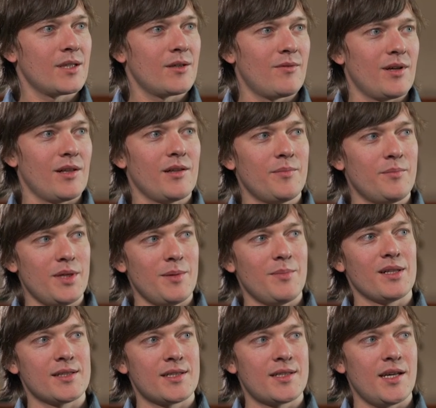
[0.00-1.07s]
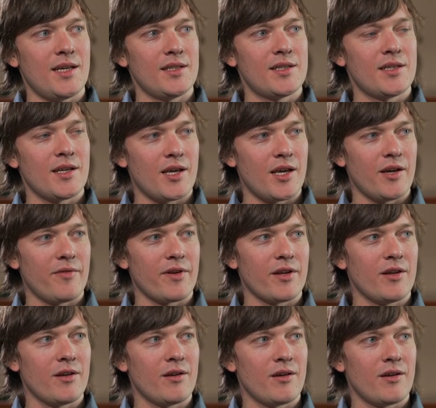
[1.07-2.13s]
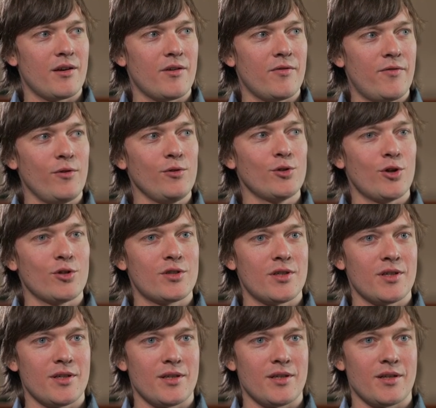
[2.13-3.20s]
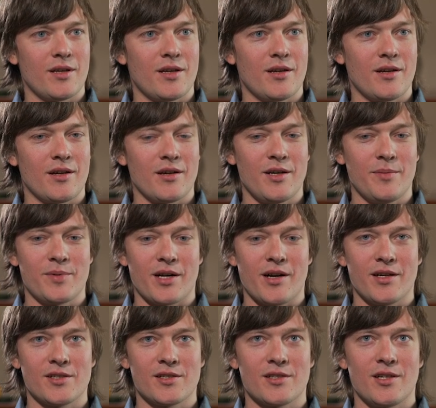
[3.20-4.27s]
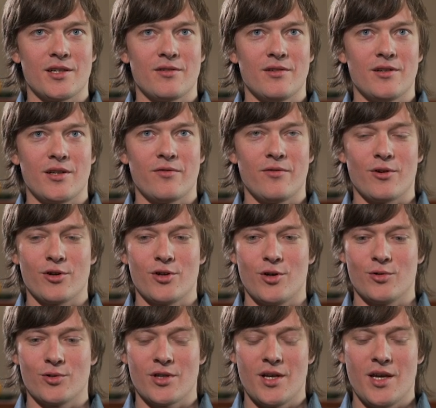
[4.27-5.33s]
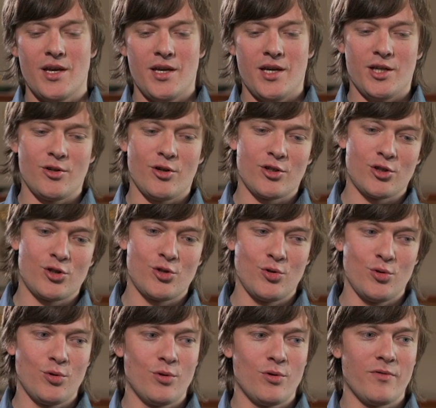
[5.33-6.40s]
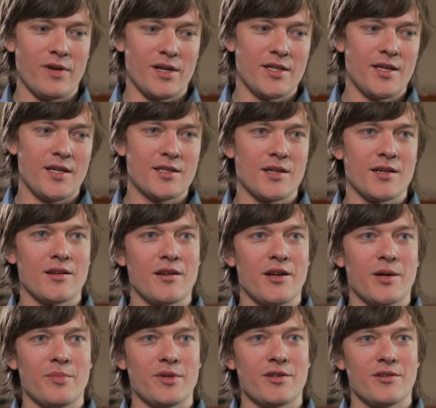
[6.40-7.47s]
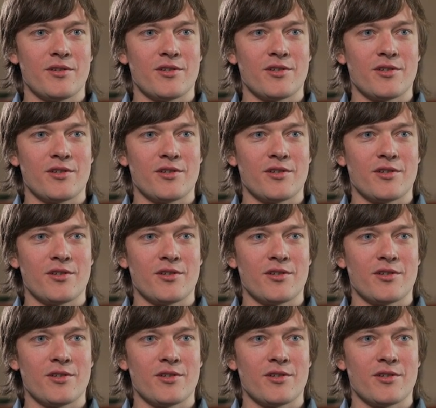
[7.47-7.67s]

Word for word: well minimal state every full node in a cryptocurrency net network knows in order to validate an arbitrary